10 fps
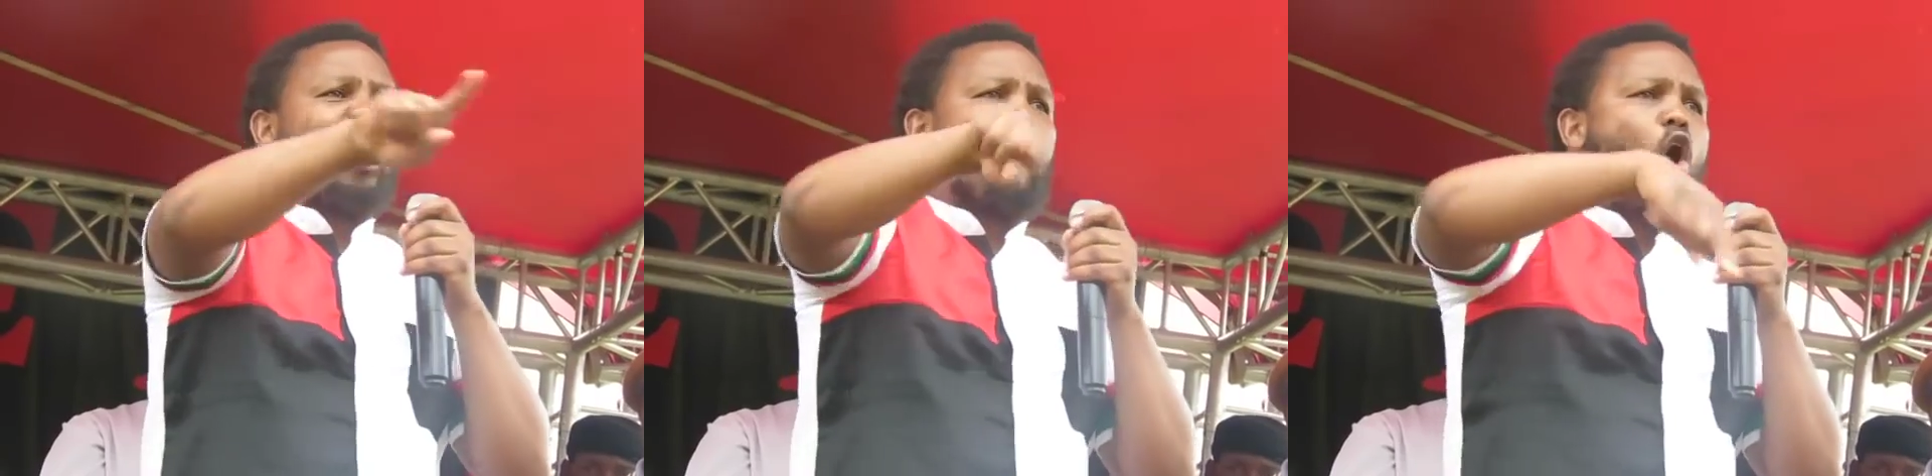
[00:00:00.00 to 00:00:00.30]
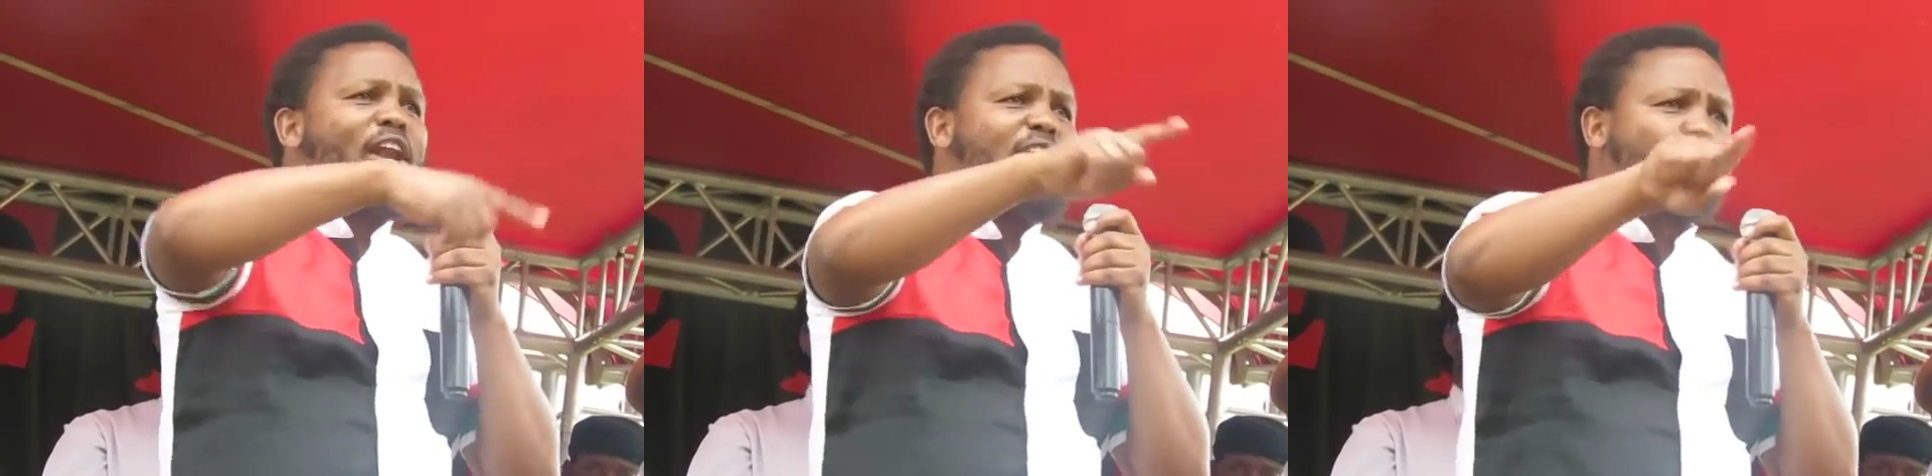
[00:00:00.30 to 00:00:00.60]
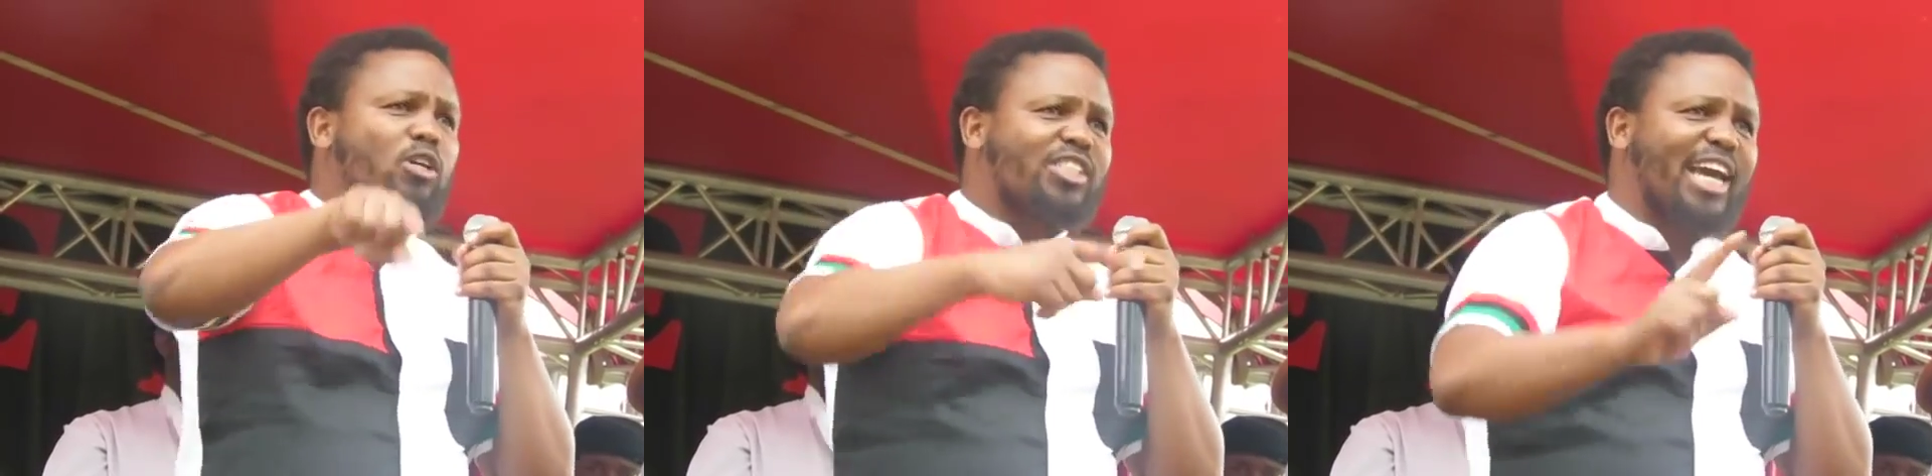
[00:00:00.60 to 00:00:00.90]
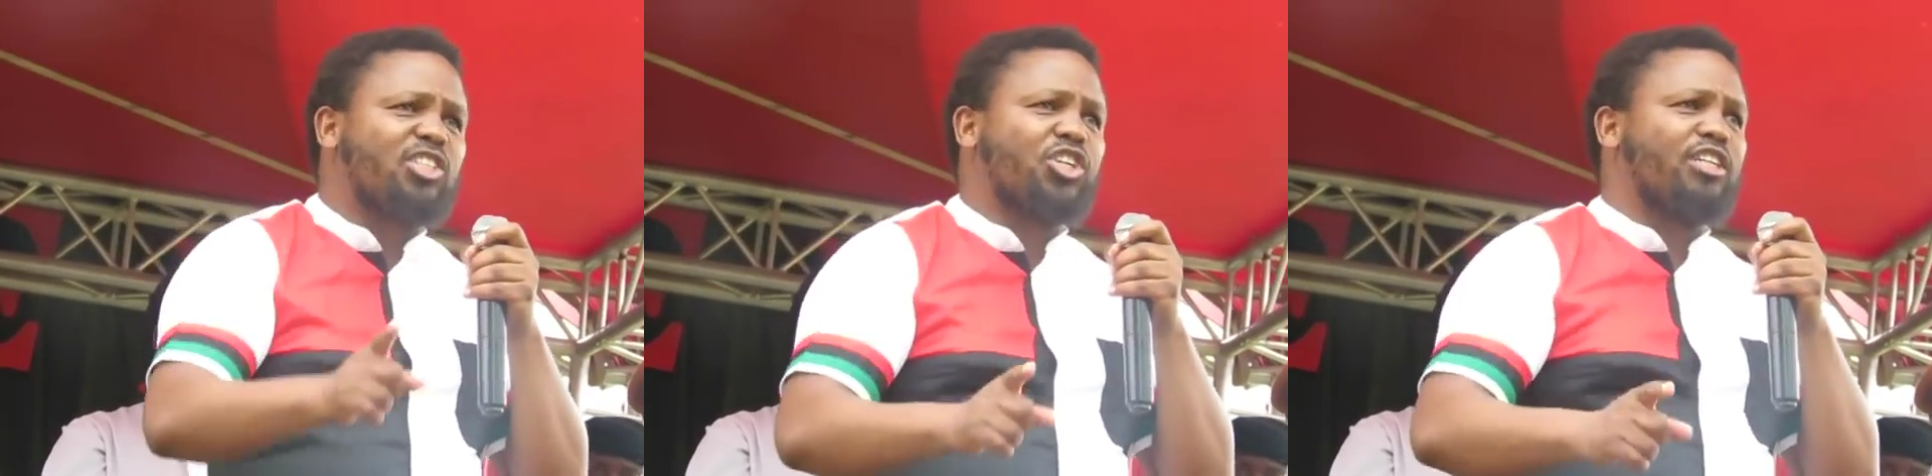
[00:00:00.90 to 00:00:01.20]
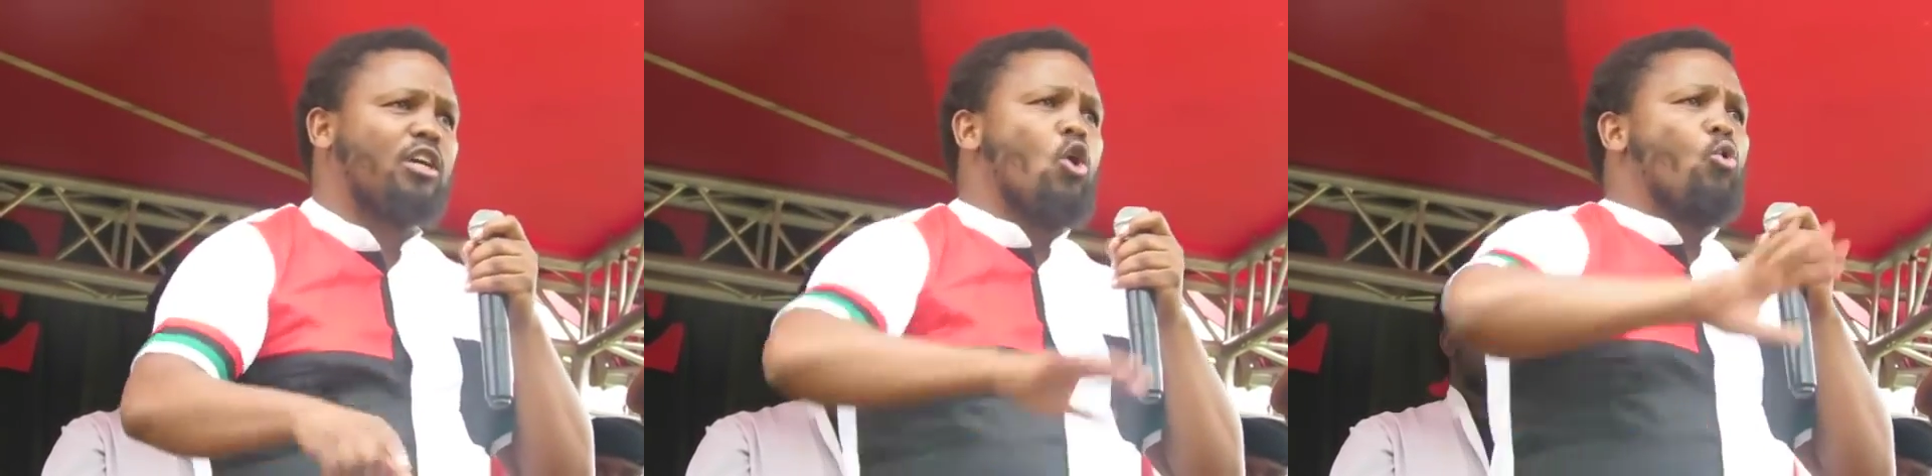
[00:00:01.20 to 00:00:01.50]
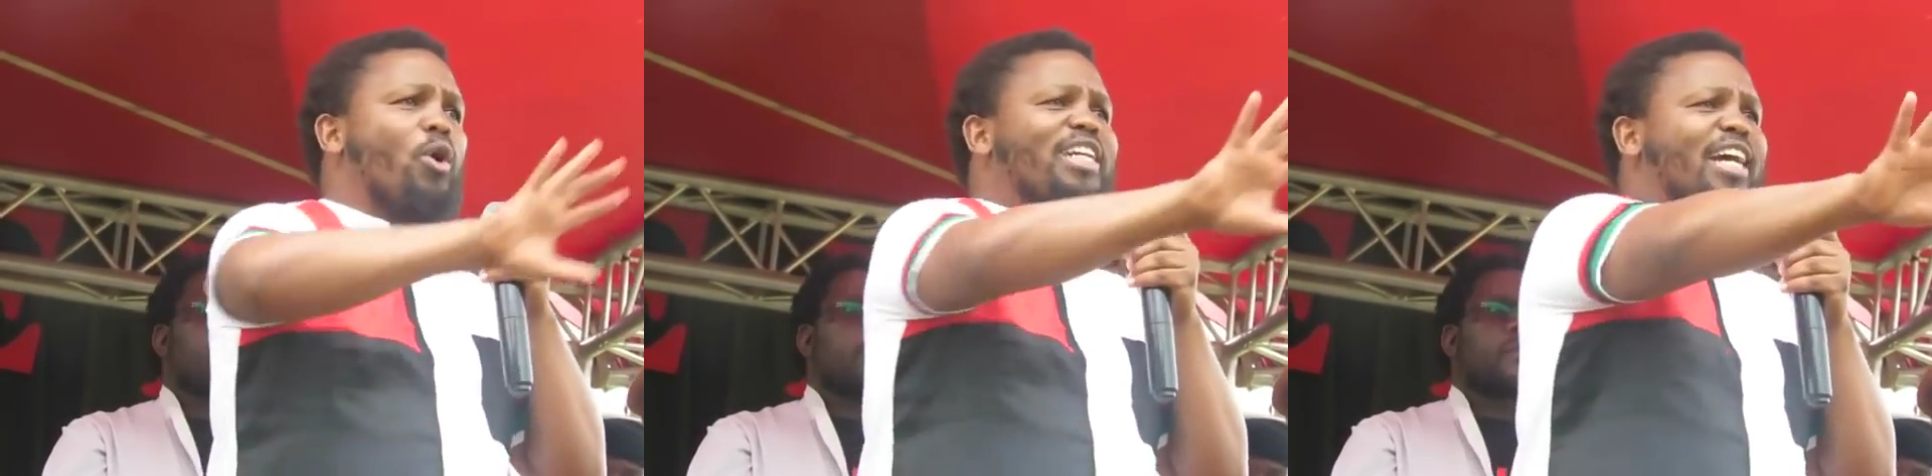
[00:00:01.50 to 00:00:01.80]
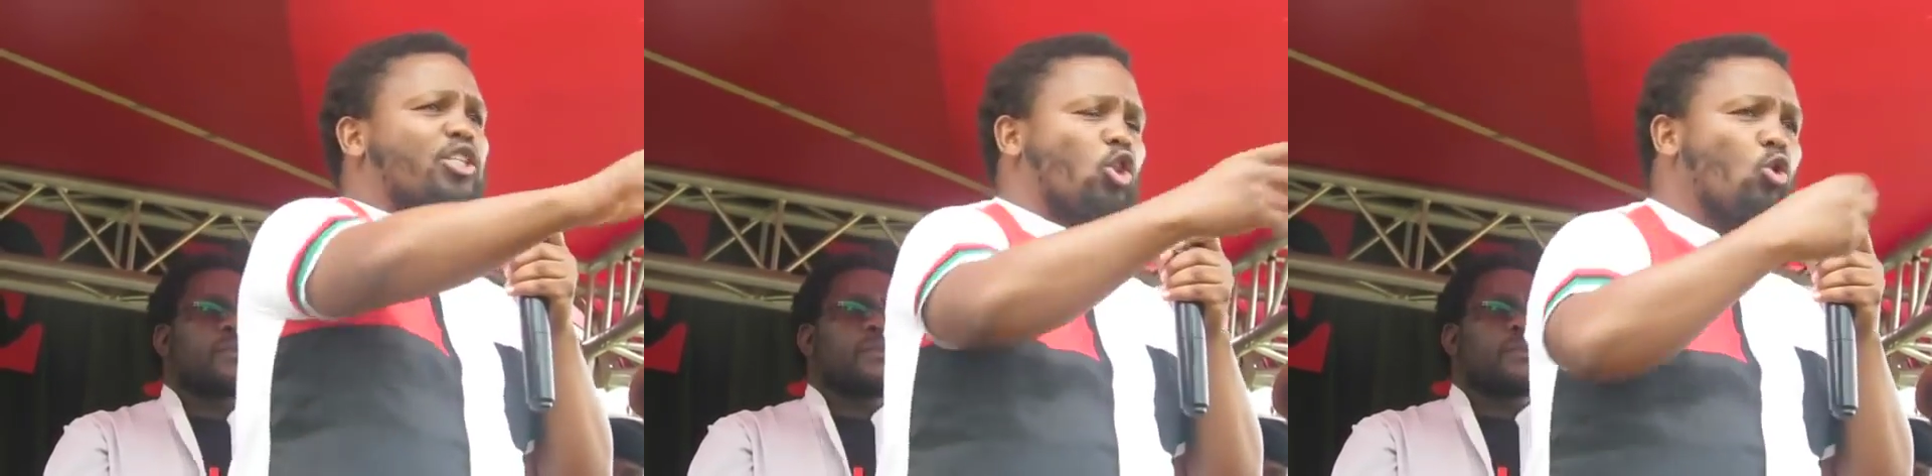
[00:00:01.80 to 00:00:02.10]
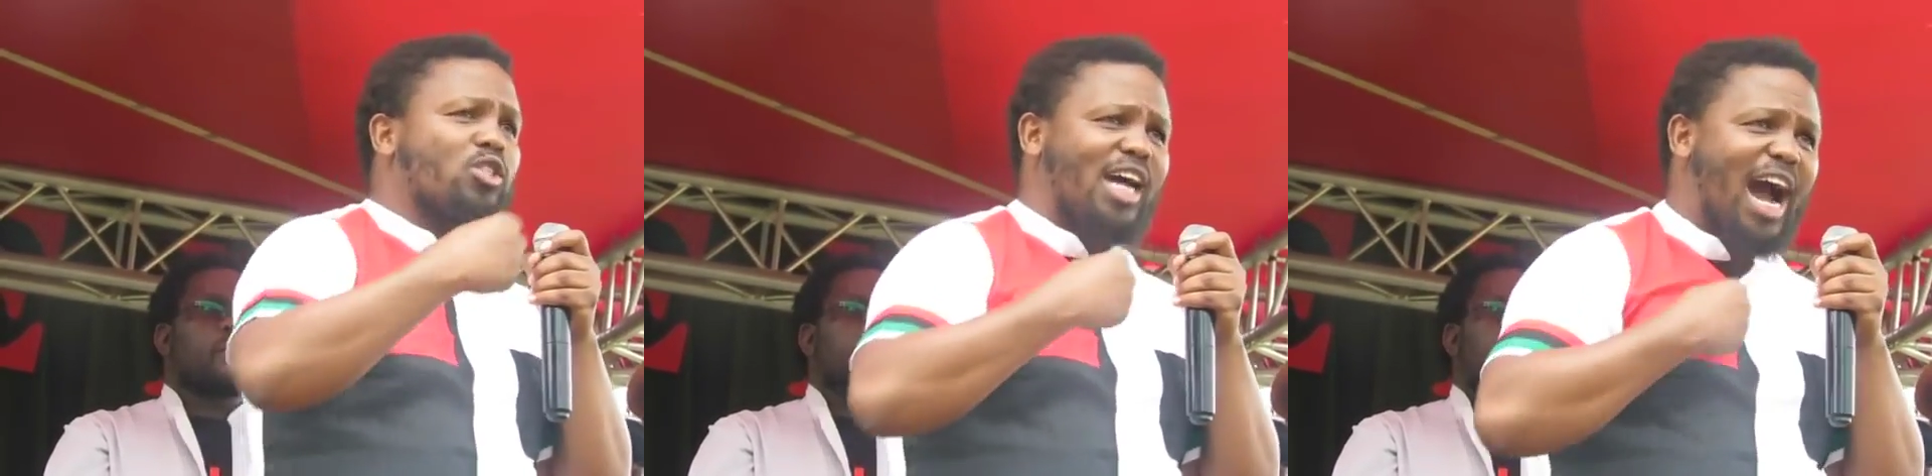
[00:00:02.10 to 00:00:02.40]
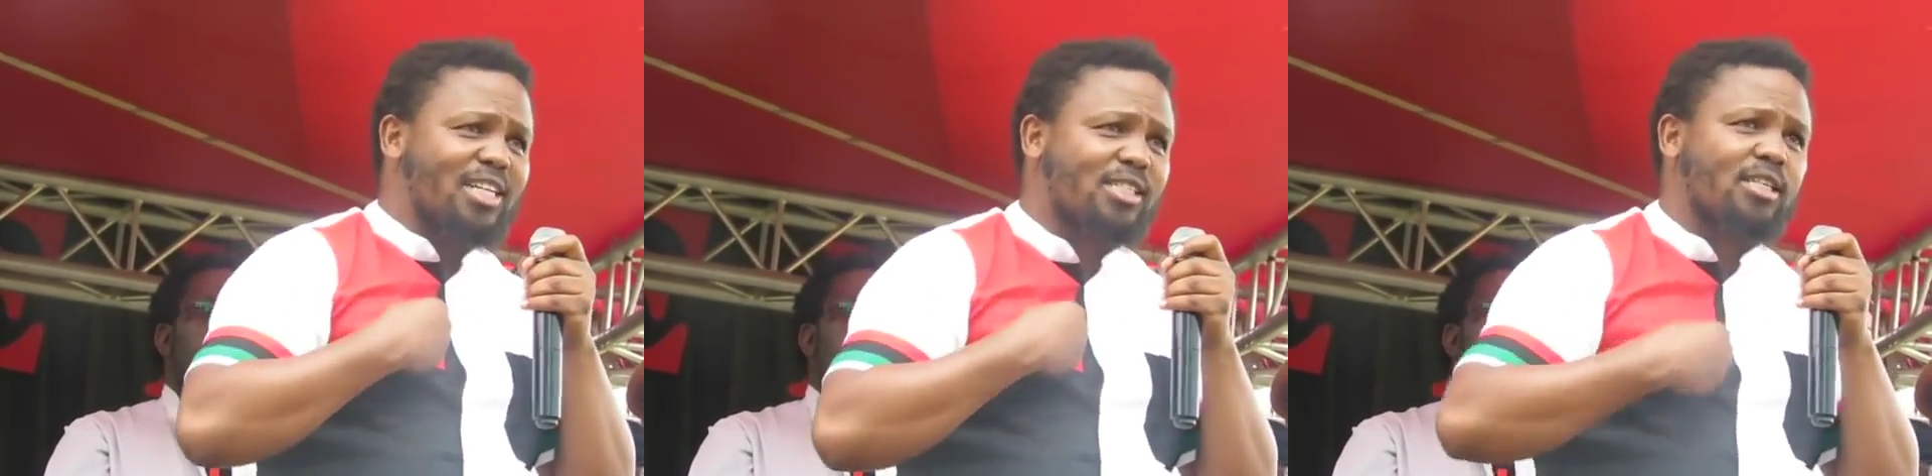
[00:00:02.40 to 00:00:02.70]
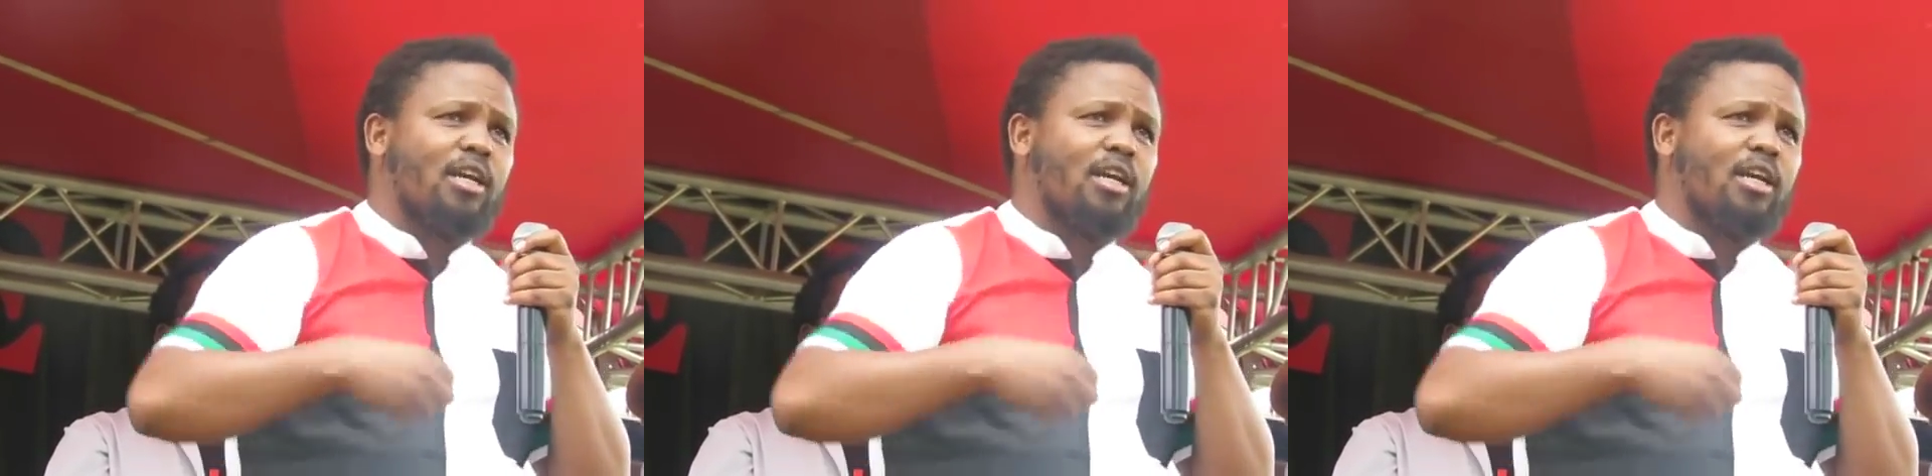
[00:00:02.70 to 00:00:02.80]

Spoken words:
their own association which excludes us.